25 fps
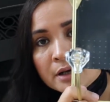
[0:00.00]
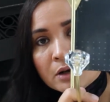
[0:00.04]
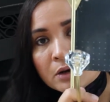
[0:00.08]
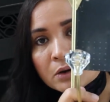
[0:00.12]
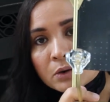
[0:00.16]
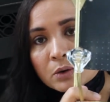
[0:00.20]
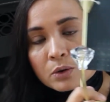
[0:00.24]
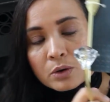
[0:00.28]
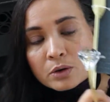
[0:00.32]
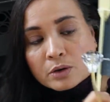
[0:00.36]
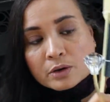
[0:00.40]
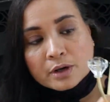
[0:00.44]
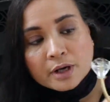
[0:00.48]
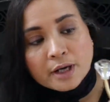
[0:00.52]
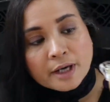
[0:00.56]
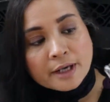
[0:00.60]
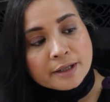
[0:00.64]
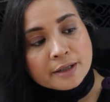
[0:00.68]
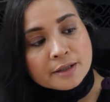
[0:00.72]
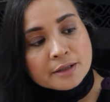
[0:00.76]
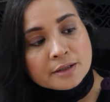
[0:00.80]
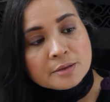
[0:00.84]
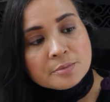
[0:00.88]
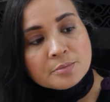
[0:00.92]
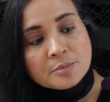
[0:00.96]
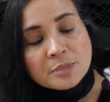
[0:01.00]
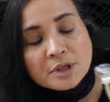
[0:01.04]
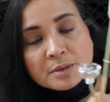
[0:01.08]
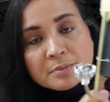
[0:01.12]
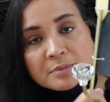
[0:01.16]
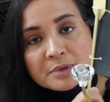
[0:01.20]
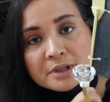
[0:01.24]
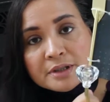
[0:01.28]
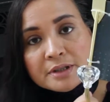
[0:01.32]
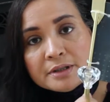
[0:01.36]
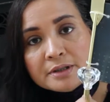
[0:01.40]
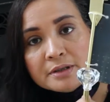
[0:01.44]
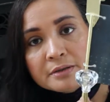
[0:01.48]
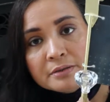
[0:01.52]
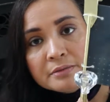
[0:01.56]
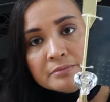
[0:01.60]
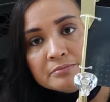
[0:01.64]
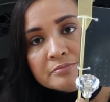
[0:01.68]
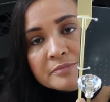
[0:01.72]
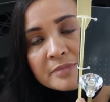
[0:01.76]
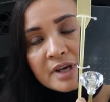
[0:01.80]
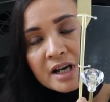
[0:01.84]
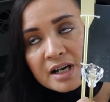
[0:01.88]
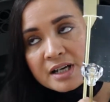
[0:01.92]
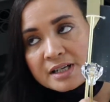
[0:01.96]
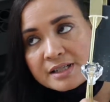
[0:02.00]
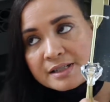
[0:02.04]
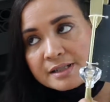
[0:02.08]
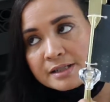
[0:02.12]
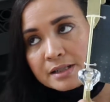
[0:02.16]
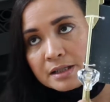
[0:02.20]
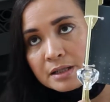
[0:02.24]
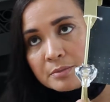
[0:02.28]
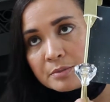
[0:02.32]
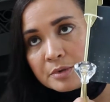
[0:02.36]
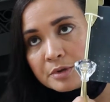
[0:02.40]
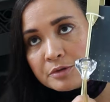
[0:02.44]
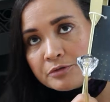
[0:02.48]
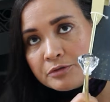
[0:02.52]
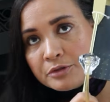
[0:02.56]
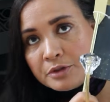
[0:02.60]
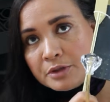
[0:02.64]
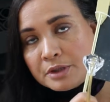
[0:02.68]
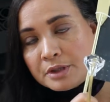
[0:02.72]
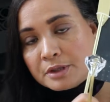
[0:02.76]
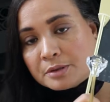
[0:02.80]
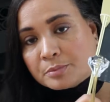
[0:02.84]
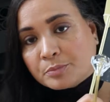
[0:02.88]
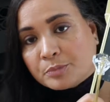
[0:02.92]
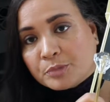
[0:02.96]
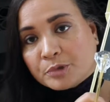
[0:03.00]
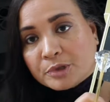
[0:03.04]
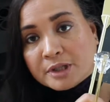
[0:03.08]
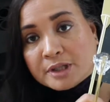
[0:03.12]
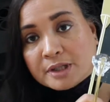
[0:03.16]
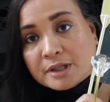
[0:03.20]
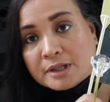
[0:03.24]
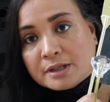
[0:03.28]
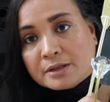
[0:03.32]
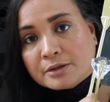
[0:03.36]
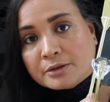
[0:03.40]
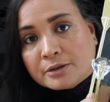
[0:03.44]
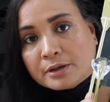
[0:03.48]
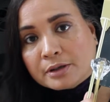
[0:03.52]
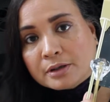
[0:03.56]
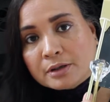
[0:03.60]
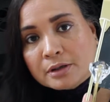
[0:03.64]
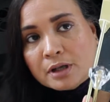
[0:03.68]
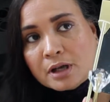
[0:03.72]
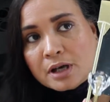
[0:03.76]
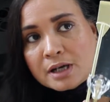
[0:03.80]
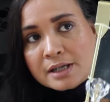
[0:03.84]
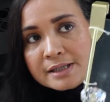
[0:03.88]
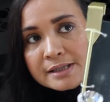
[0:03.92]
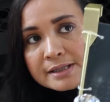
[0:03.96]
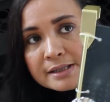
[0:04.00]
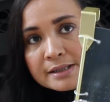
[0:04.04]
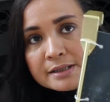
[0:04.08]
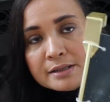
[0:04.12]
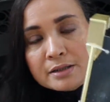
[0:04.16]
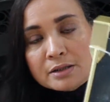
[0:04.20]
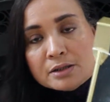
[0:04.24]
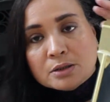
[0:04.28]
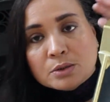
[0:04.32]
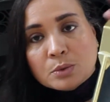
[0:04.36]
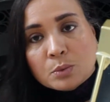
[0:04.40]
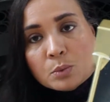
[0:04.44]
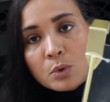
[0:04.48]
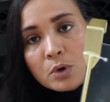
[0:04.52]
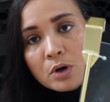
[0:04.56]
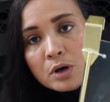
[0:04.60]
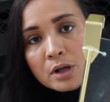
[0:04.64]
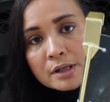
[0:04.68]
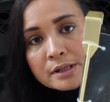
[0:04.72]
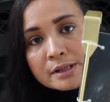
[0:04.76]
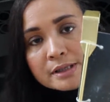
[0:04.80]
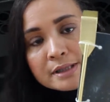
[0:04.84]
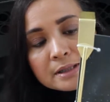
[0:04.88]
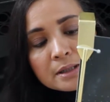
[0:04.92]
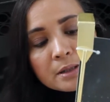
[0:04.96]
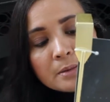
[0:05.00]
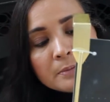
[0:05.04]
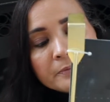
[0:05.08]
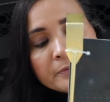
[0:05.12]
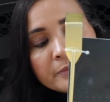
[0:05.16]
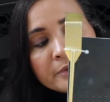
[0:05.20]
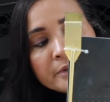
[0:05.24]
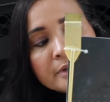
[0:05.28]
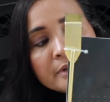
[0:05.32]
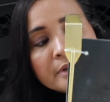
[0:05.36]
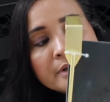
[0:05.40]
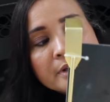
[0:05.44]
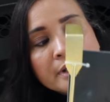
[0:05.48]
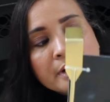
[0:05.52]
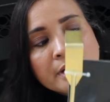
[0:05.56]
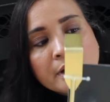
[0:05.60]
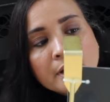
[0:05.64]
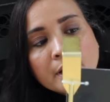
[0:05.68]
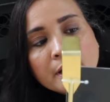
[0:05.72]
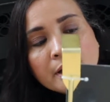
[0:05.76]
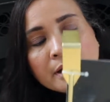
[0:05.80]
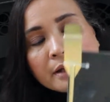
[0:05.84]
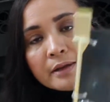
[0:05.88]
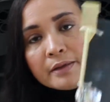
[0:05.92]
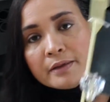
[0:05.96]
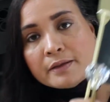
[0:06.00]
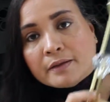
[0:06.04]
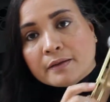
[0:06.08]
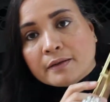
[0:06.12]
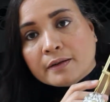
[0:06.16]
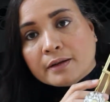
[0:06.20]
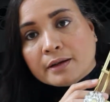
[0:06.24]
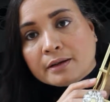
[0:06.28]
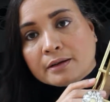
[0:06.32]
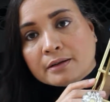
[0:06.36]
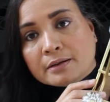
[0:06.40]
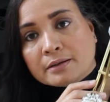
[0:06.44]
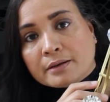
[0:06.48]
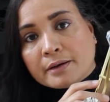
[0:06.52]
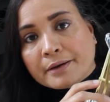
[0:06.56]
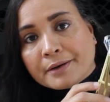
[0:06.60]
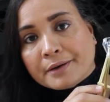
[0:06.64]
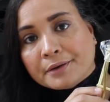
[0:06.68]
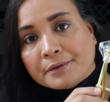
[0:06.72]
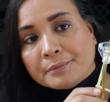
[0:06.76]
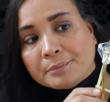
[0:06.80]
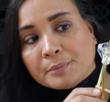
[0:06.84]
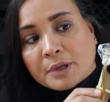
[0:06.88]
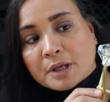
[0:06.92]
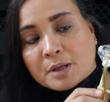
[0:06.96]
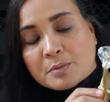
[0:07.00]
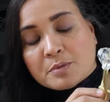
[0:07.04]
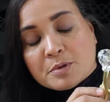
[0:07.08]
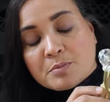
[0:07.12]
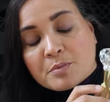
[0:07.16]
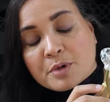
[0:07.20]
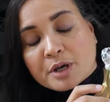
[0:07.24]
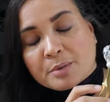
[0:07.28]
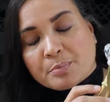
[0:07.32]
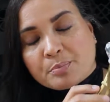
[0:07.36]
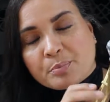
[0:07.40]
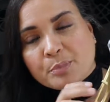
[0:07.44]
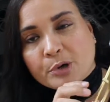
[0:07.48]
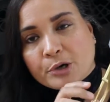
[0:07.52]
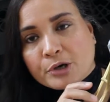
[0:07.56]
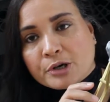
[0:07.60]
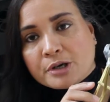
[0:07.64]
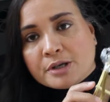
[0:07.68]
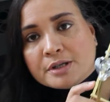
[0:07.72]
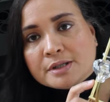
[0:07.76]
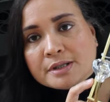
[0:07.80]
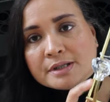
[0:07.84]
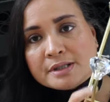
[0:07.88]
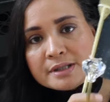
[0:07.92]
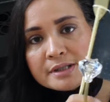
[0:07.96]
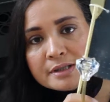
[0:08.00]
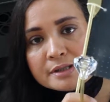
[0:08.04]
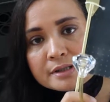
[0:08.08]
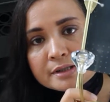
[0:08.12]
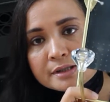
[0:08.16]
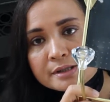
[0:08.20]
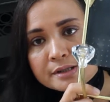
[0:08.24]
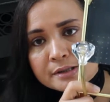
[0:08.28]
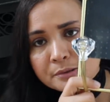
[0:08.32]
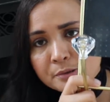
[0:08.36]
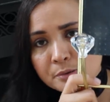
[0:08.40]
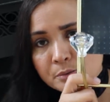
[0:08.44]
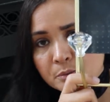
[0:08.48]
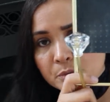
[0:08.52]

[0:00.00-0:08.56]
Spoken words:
Or I can maybe ask him if he can put it in our closet on the wall somewhere, and then I can hang maybe my purses or